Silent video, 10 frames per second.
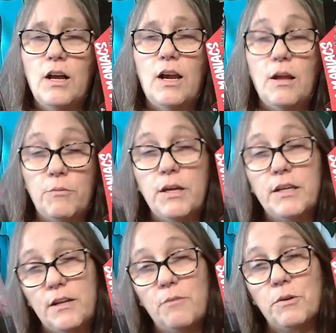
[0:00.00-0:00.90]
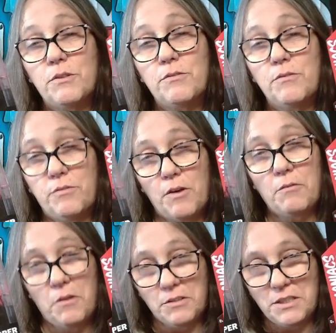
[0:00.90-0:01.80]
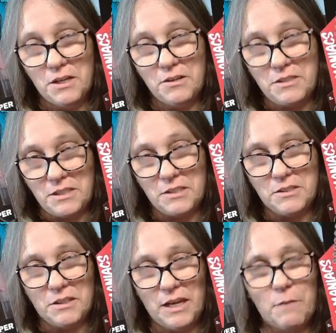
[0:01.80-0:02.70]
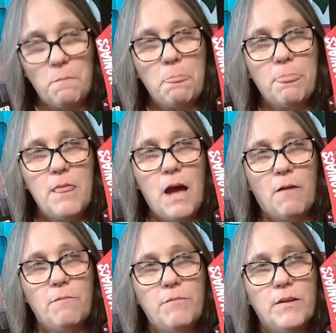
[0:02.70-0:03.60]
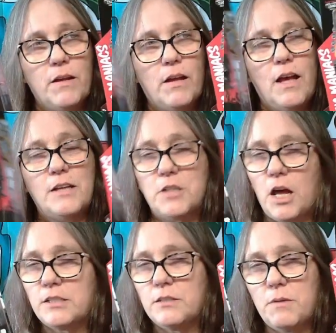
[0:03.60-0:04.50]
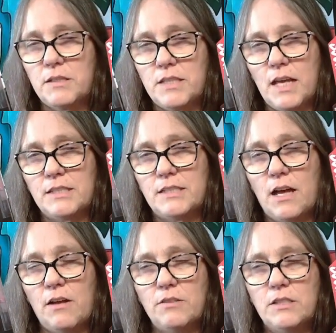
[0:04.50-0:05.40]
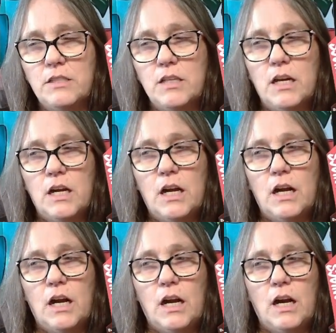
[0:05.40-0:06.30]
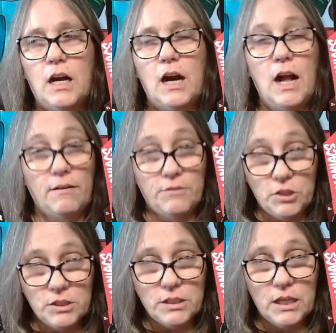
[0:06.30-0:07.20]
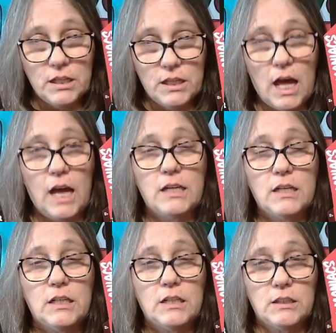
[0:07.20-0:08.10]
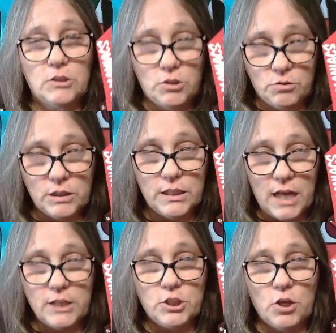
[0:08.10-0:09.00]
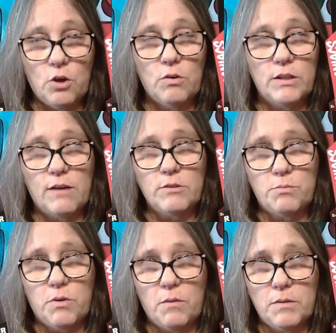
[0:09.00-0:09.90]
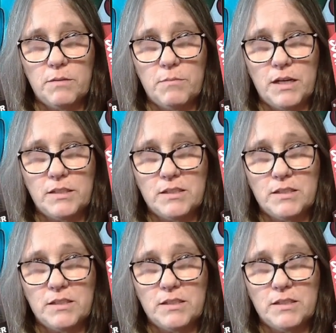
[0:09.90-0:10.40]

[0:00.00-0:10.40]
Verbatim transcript: And we ended up with front row center seats, okay? Now, as awesome as that sounds, after seeing that, doing that show, and that was probably my,